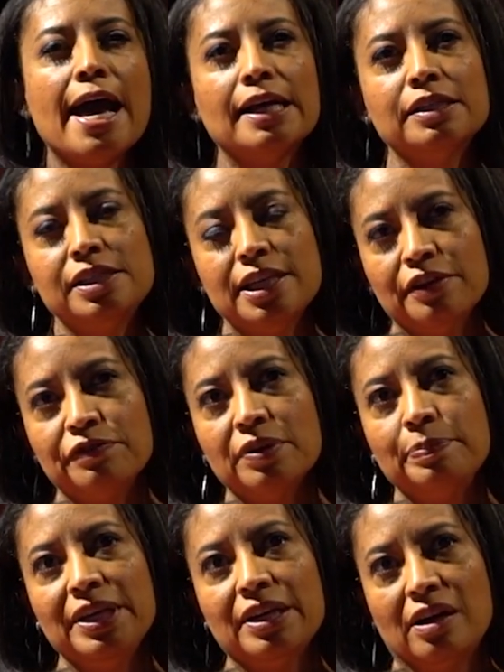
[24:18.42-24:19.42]
As
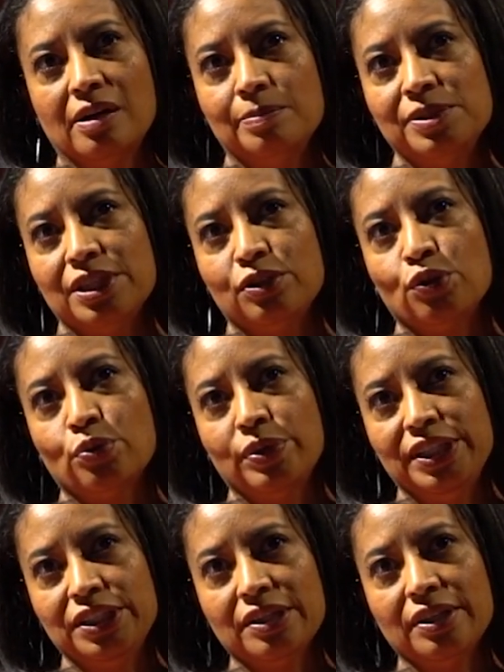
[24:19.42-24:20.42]
Denver becomes
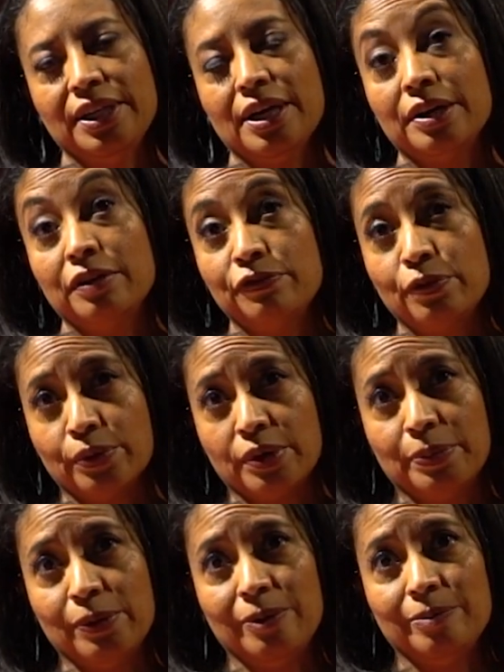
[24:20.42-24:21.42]
increasingly
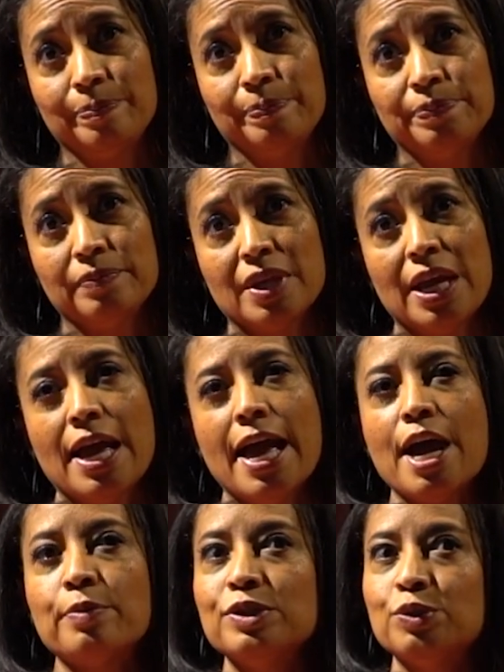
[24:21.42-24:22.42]
unaffordable,
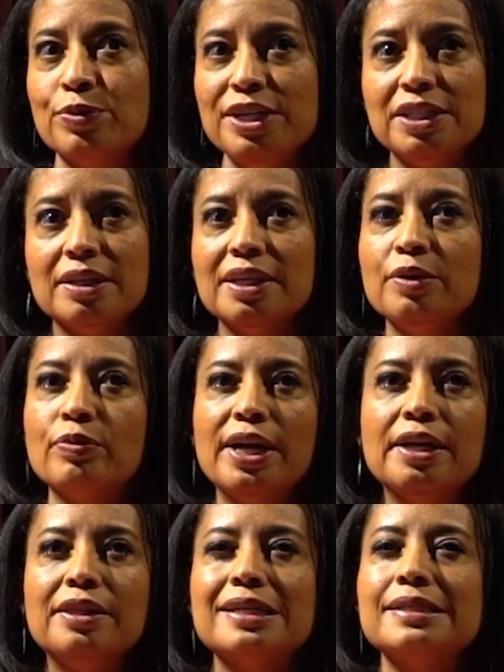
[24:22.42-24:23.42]
and was recently
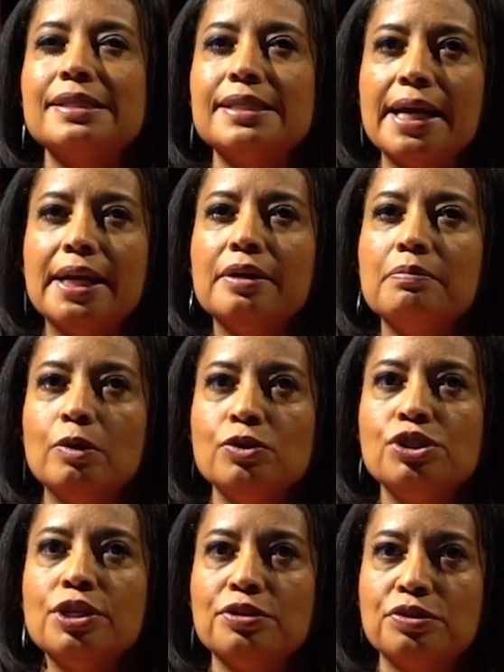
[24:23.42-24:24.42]
rated the second
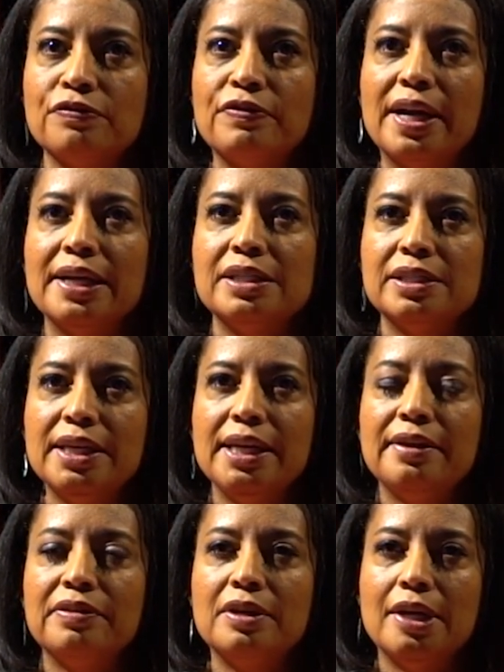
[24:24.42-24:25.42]
most gentrifying
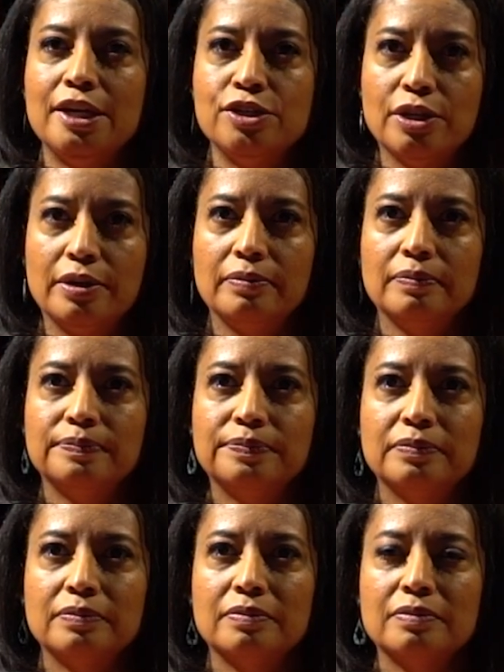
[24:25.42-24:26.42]
city in the nation,
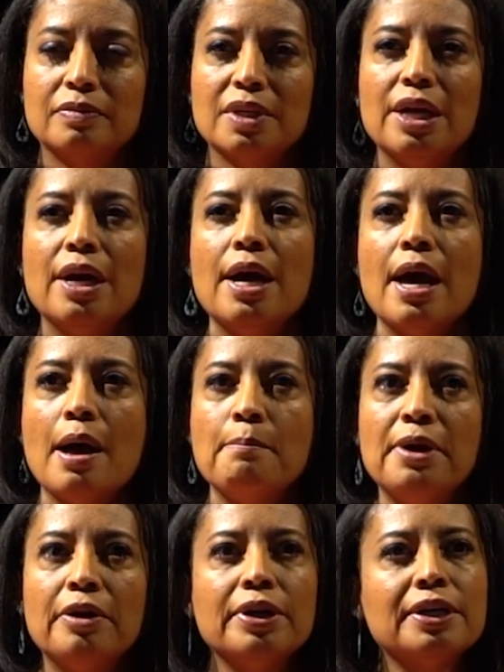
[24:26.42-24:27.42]

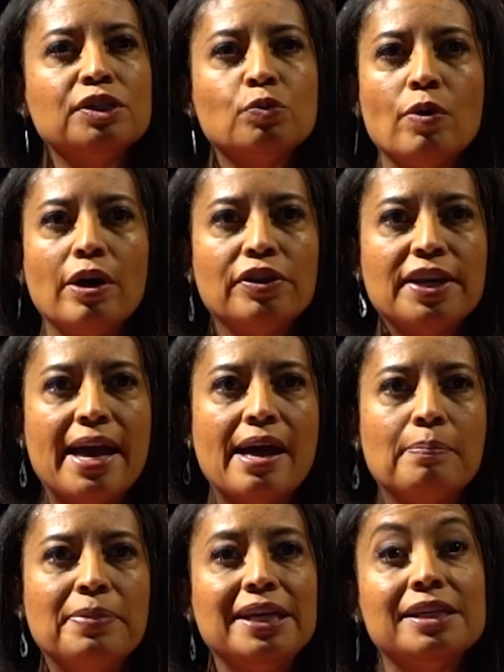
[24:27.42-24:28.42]
America's wealth
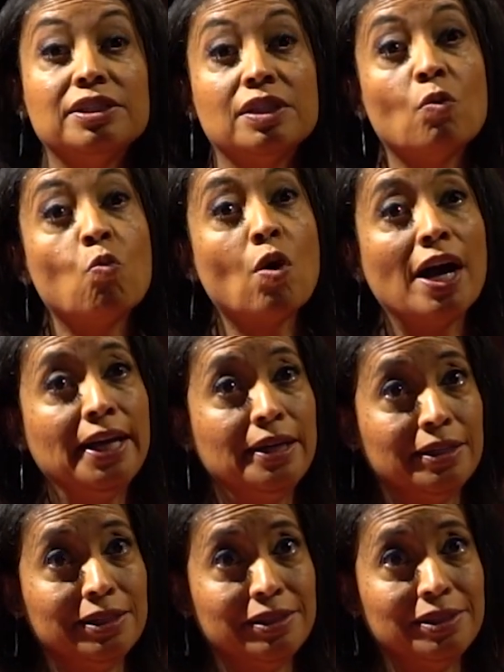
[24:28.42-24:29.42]
gap is the
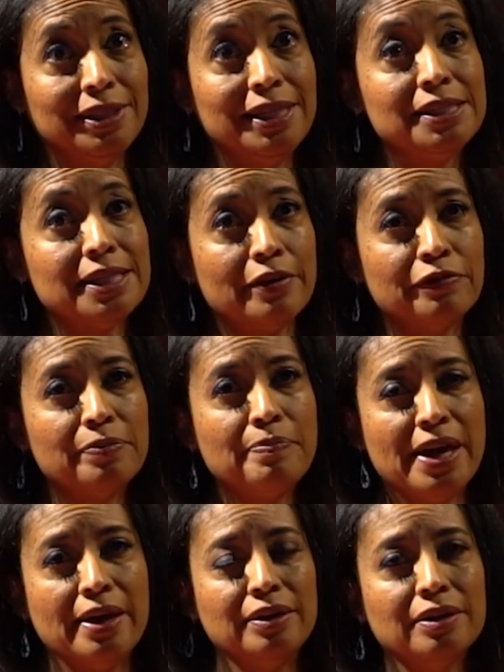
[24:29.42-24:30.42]
widest it's ever
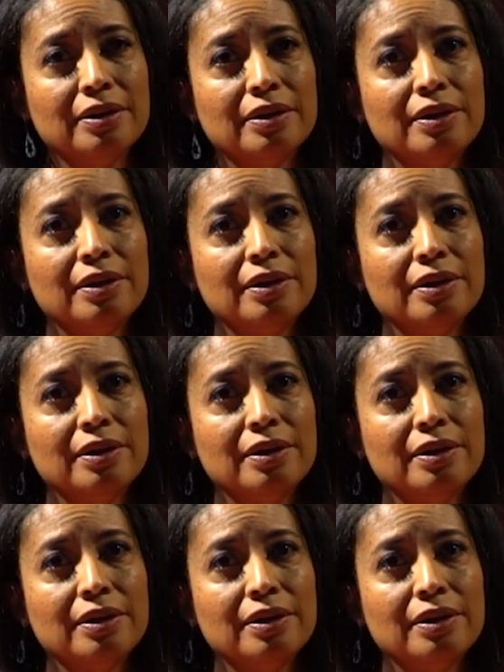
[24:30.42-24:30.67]
been,